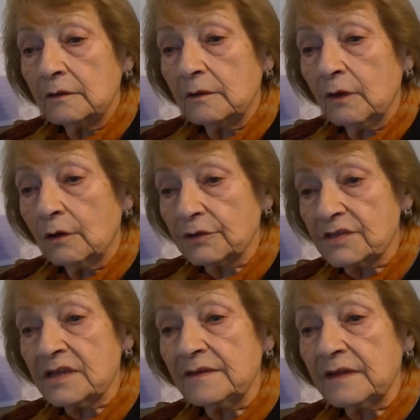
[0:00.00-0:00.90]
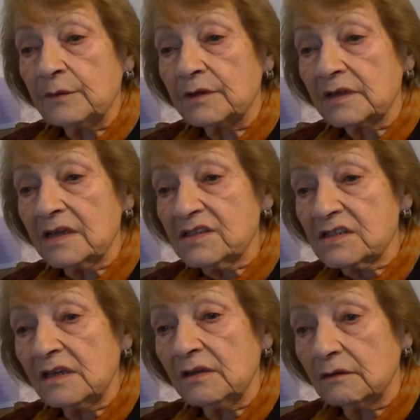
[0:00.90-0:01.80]
lorries, and they were guests
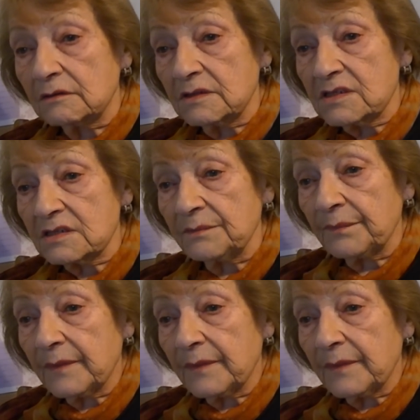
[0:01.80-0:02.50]
in lorries.